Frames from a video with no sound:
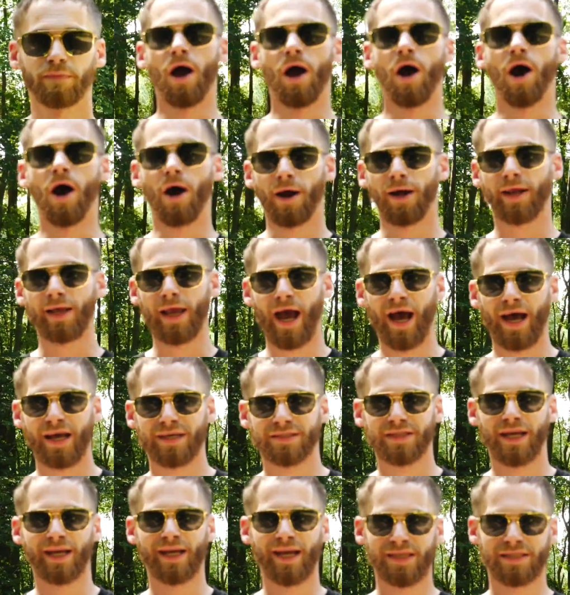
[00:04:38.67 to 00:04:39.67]
Alright guys,
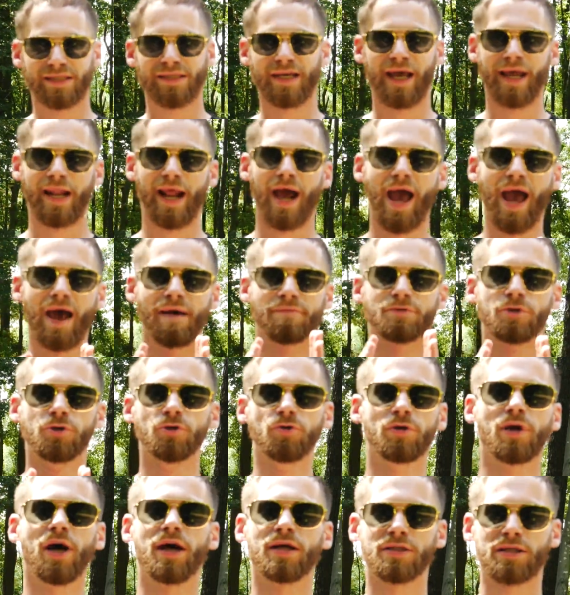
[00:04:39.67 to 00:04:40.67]
like I said, I have two
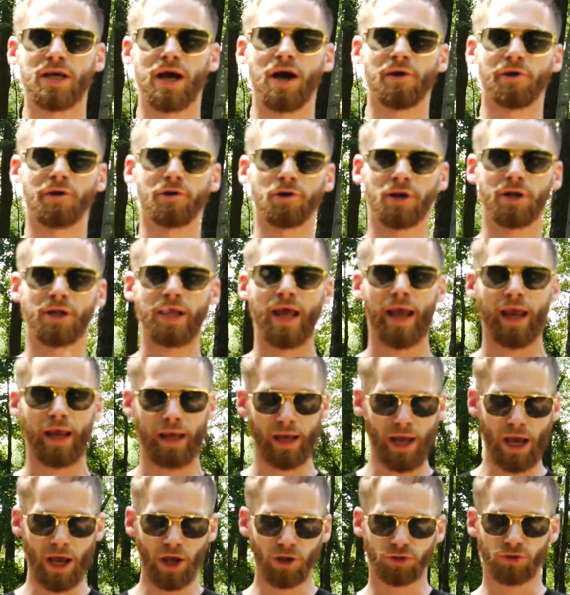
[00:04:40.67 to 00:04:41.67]
guns out here today.
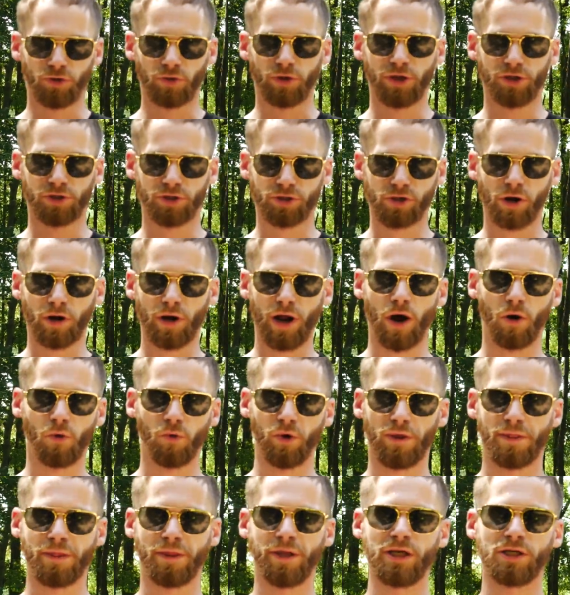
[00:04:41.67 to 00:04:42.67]
So we're going to start out
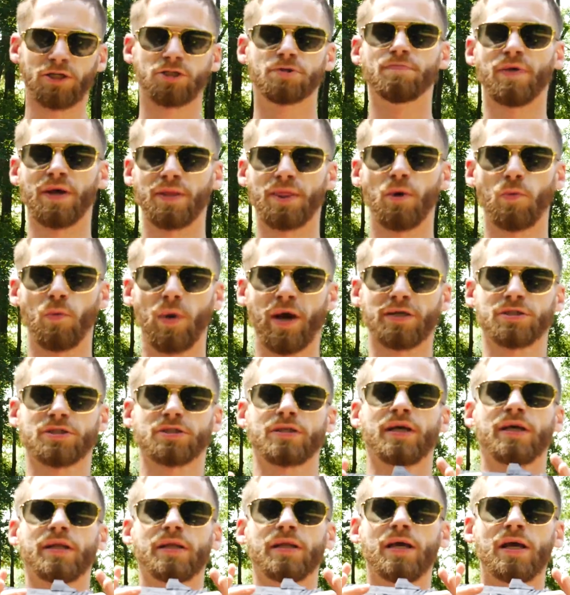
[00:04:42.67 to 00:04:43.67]
with the Smith &
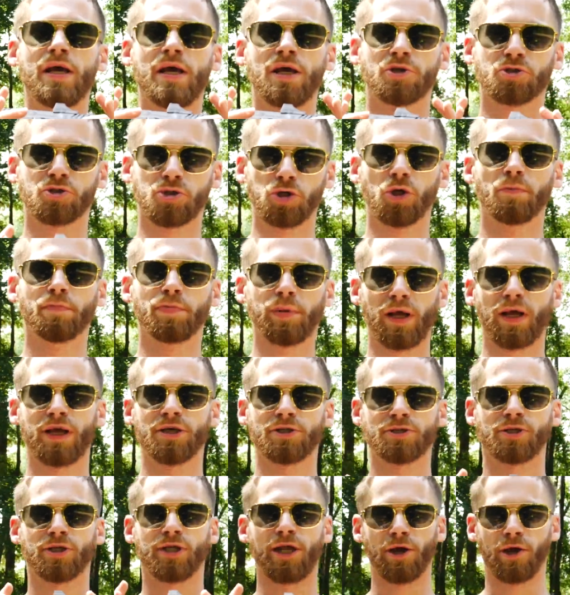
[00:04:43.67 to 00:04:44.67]
Wesson Shield
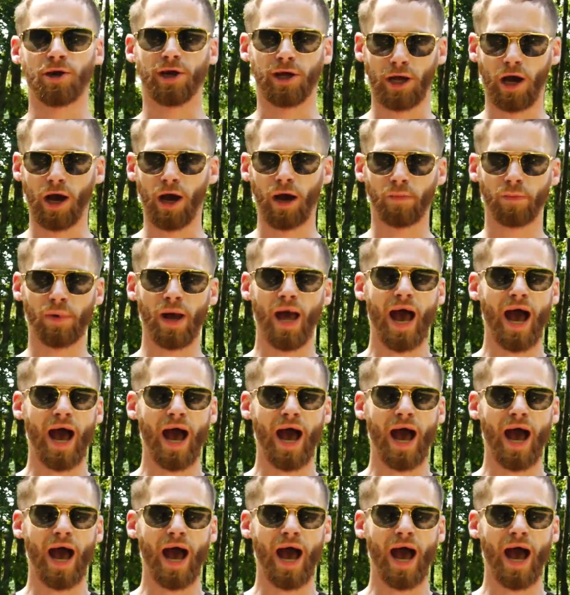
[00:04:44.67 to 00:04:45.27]
Plus carry comp.